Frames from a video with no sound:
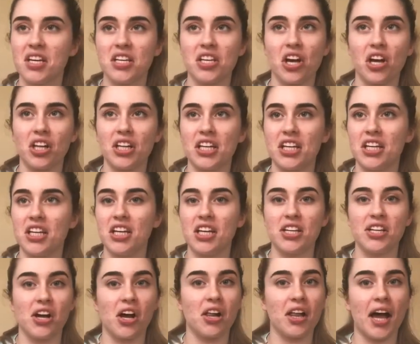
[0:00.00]
Y'all in
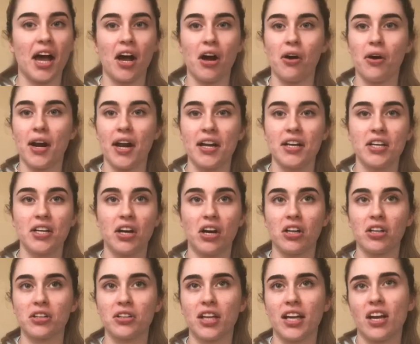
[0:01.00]
and y'all out, and
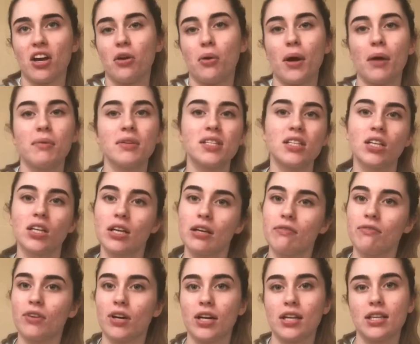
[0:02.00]
y'all are like, oh, I wasn't
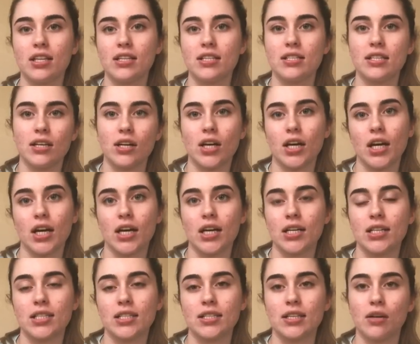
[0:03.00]
looking for anything
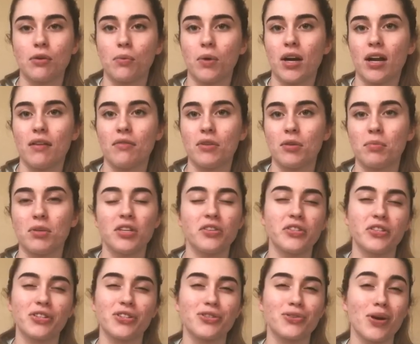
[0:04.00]
serious, it's like whatever, but you
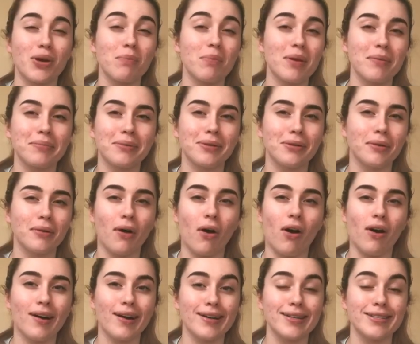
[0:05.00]
still string people
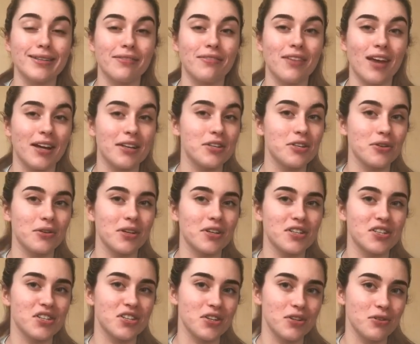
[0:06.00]
along as if that's your
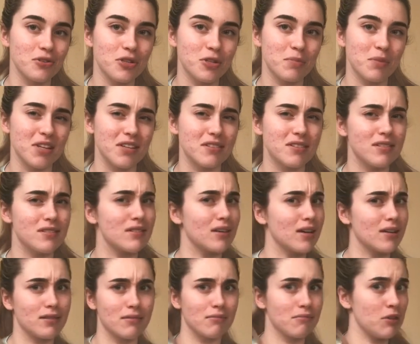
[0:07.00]
excuse because it's
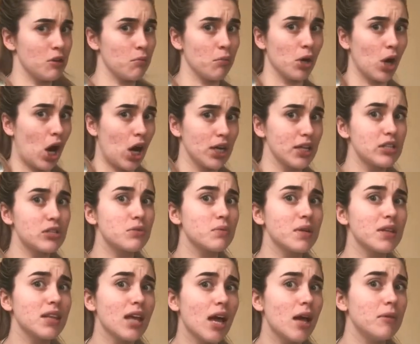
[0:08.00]
like you were honest
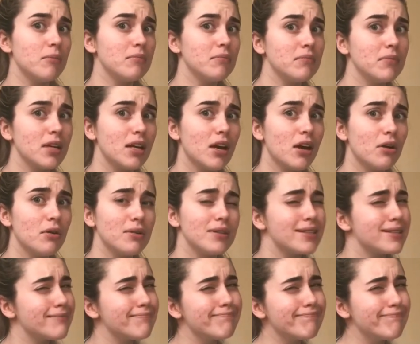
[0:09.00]
with them, you know?